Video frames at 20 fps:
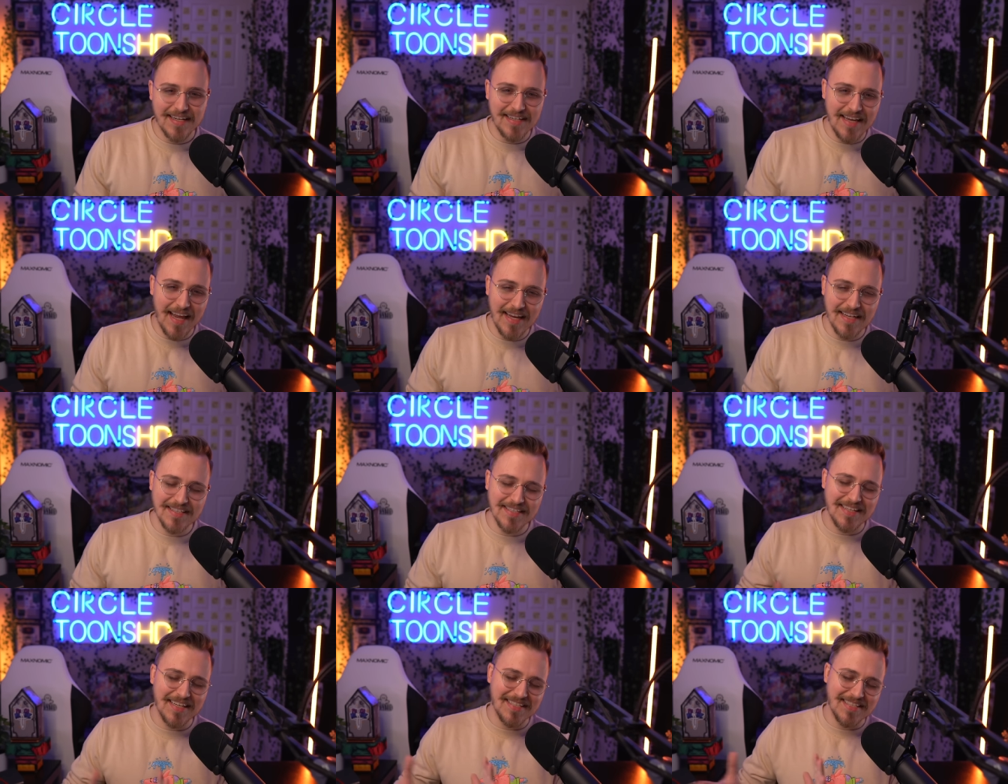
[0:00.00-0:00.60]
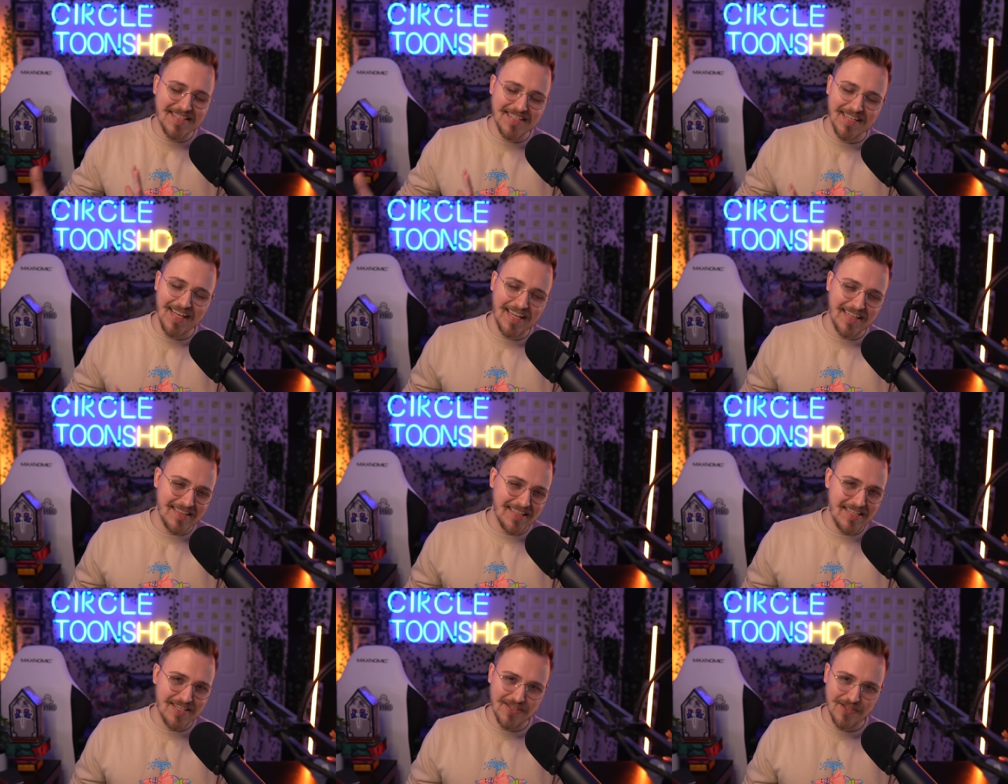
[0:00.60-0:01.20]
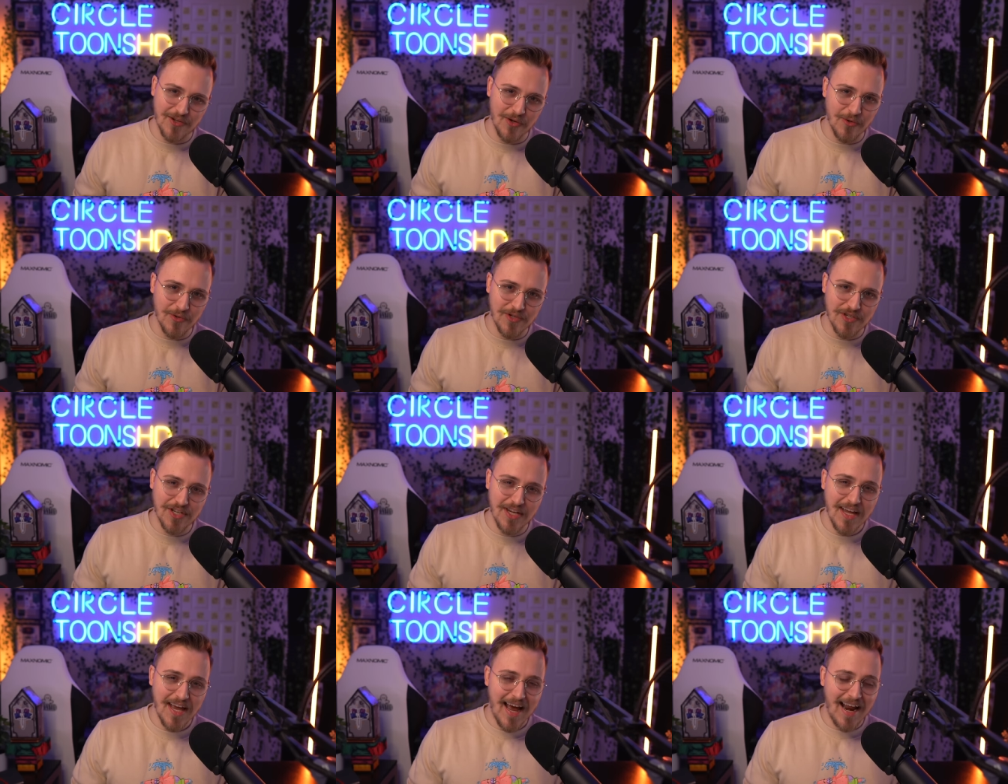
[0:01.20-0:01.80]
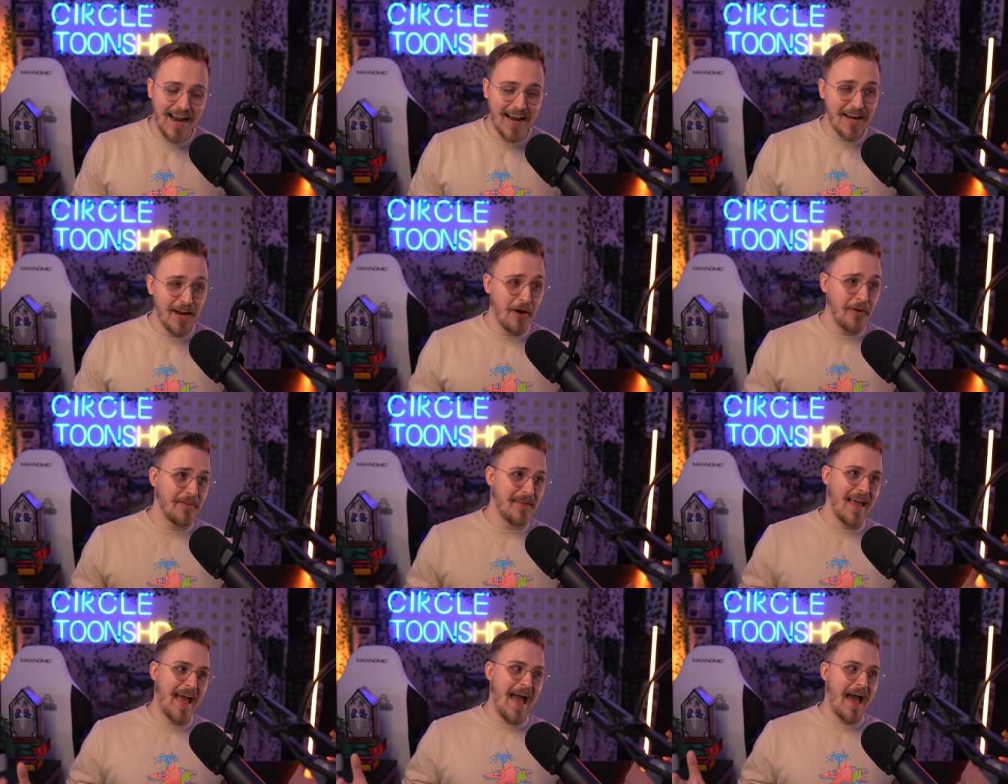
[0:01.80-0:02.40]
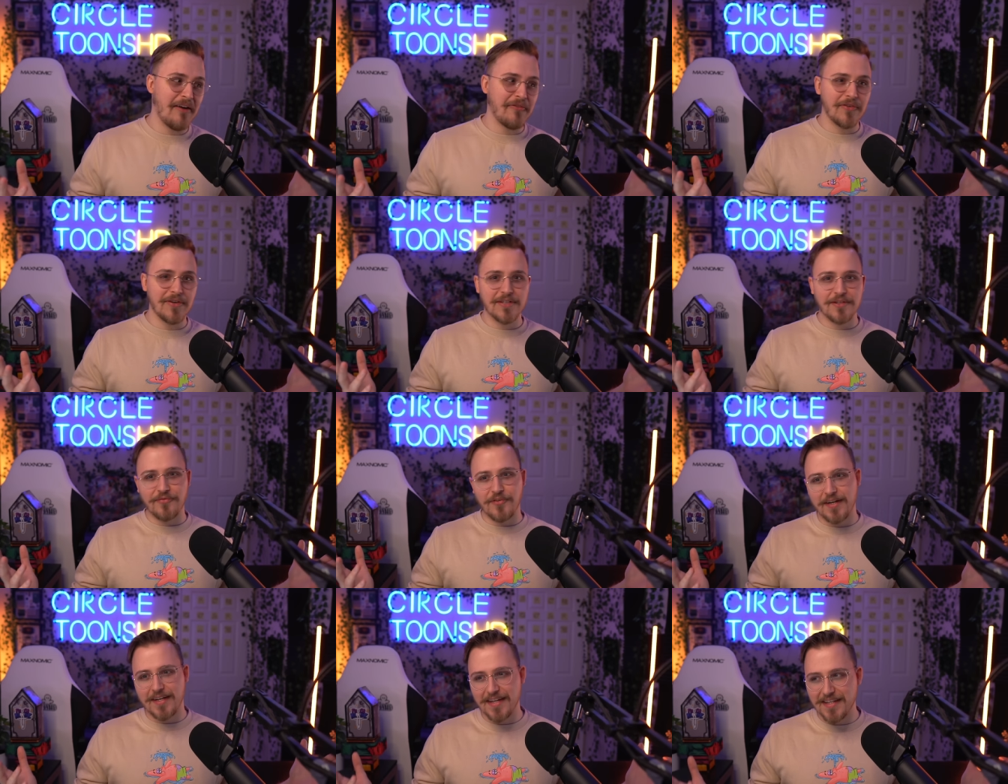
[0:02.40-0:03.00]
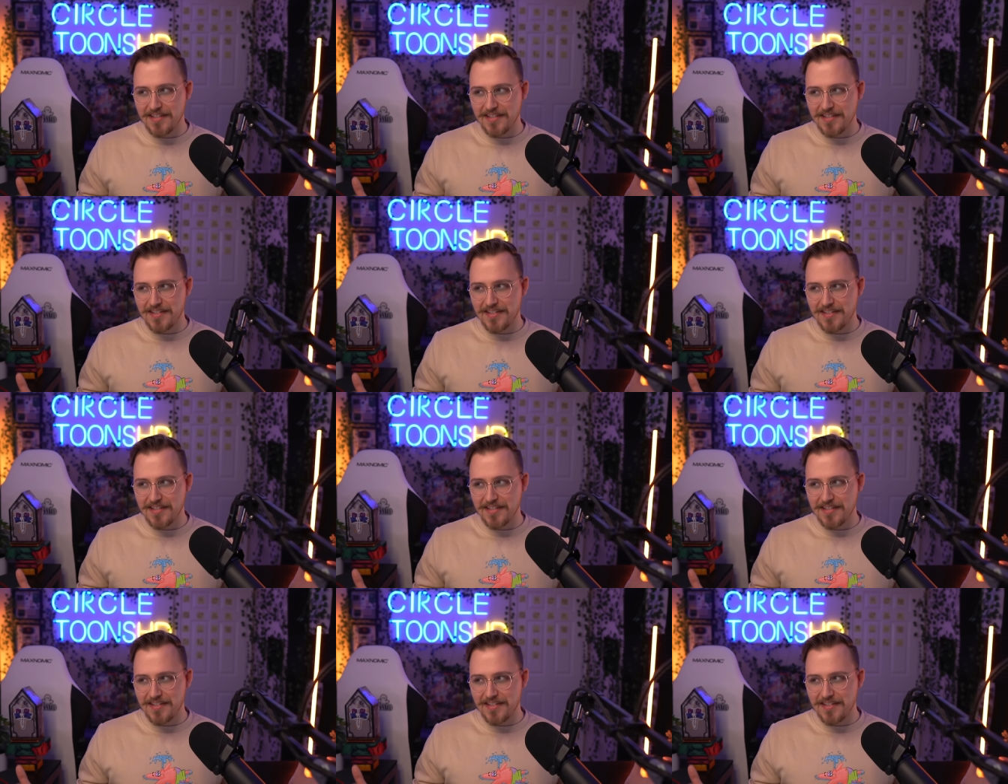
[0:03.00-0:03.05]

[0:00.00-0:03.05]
Dates get slightly scooched. And I know the average for